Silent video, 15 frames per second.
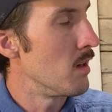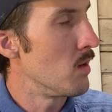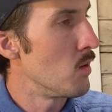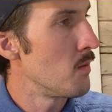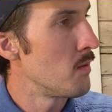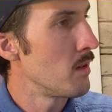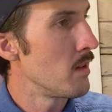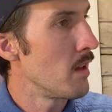
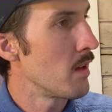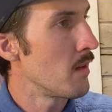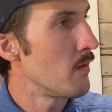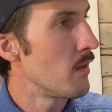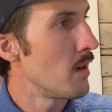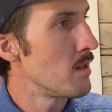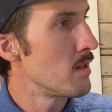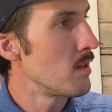hopefully they can
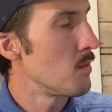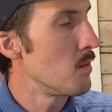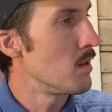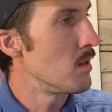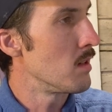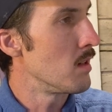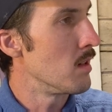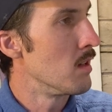find someone
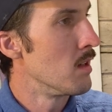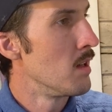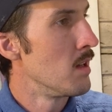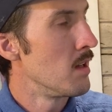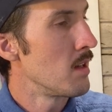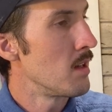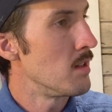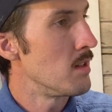to
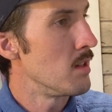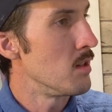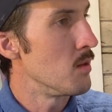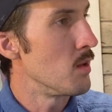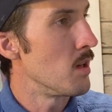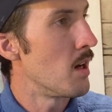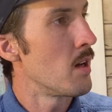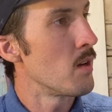continue
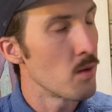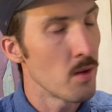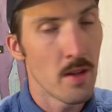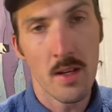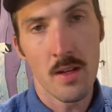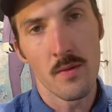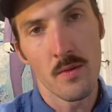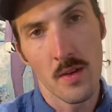it on, or they
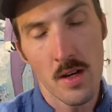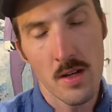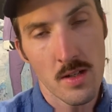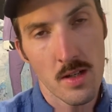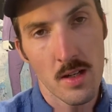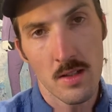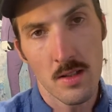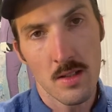can finish
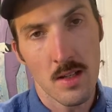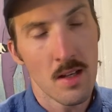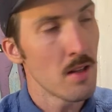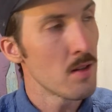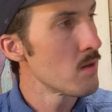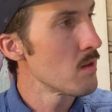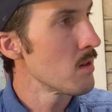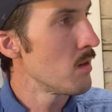it and sell
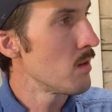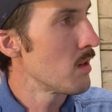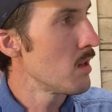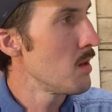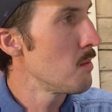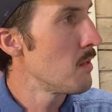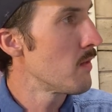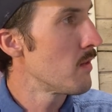it or, or
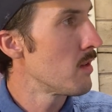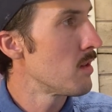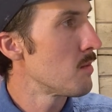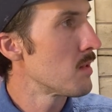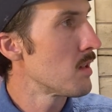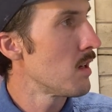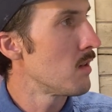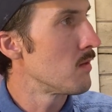keep it for
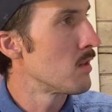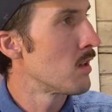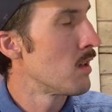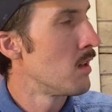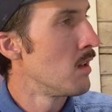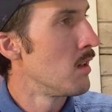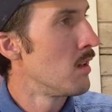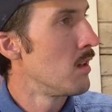themselves
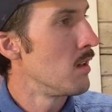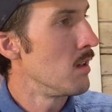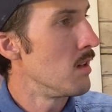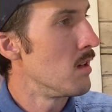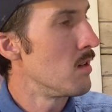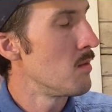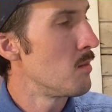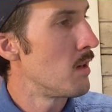you
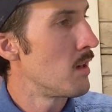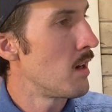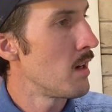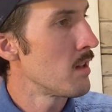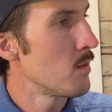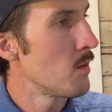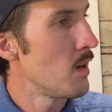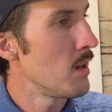know but
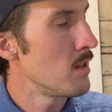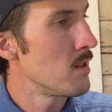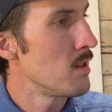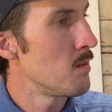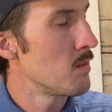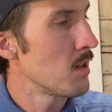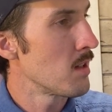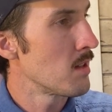either way it
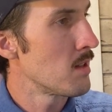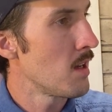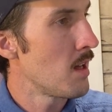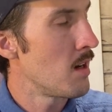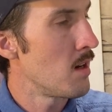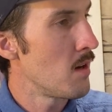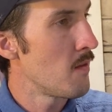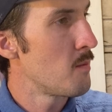seems like it's had
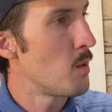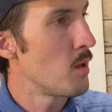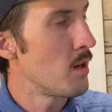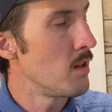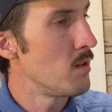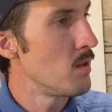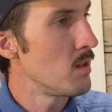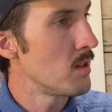enough put
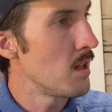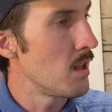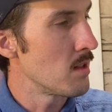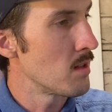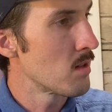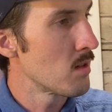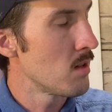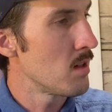into it that
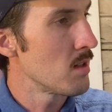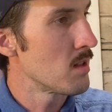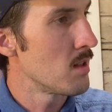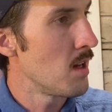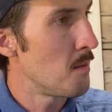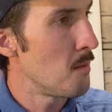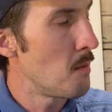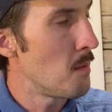it's crossed
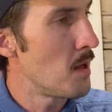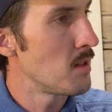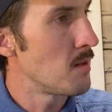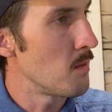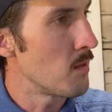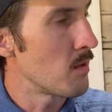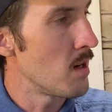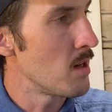that
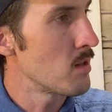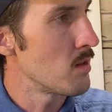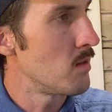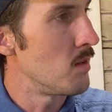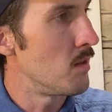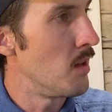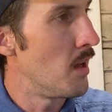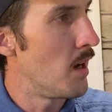momentum
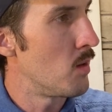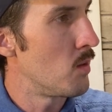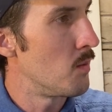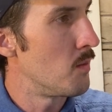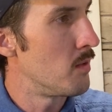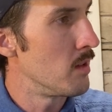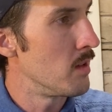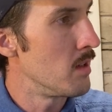threshold that
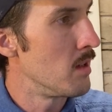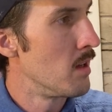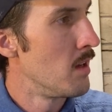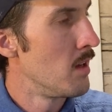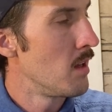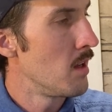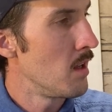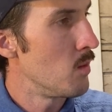hopefully
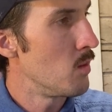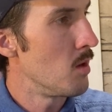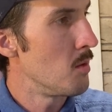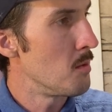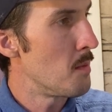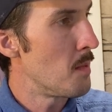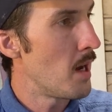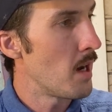it will
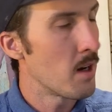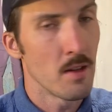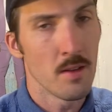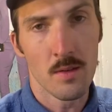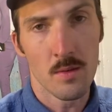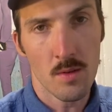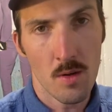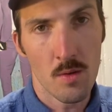be back on the
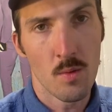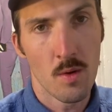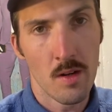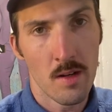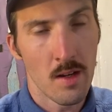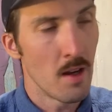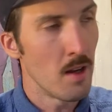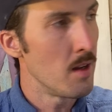road one
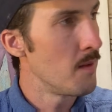day